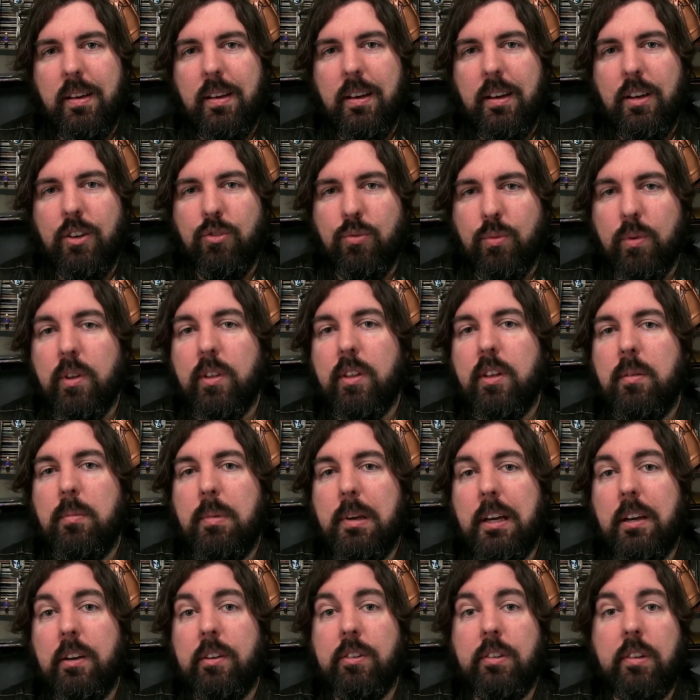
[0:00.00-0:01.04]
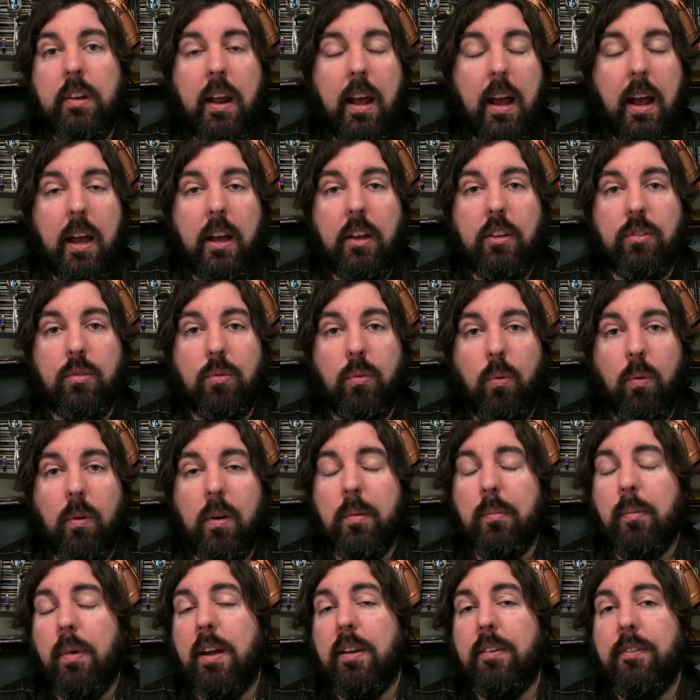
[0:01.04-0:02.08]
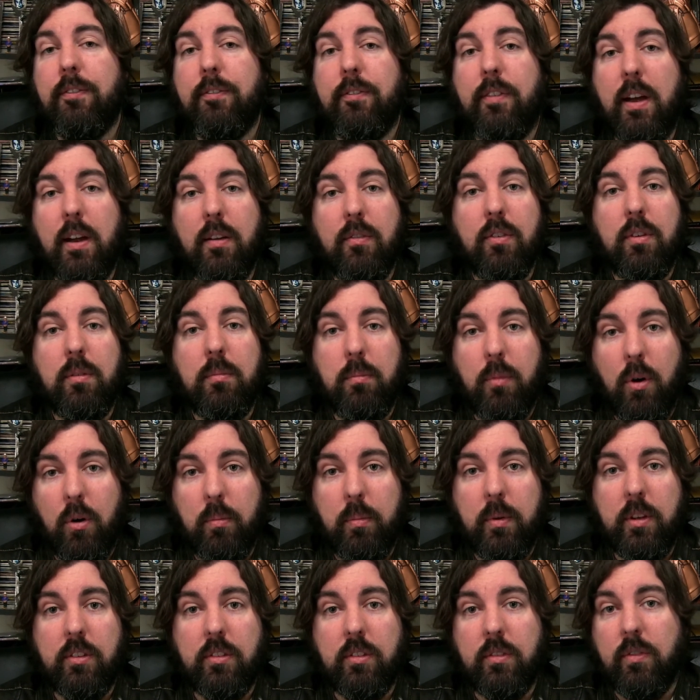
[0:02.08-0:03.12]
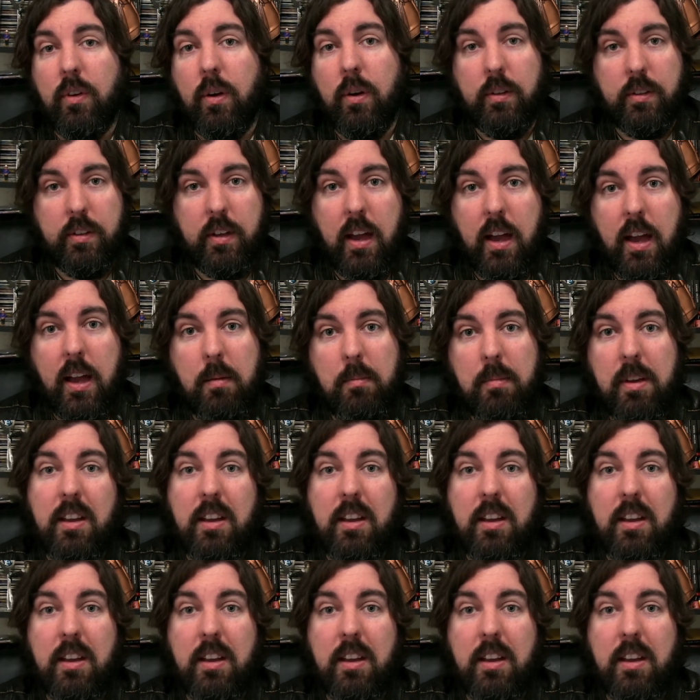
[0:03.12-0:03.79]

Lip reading: is really because it has one of my favorite moments of all time,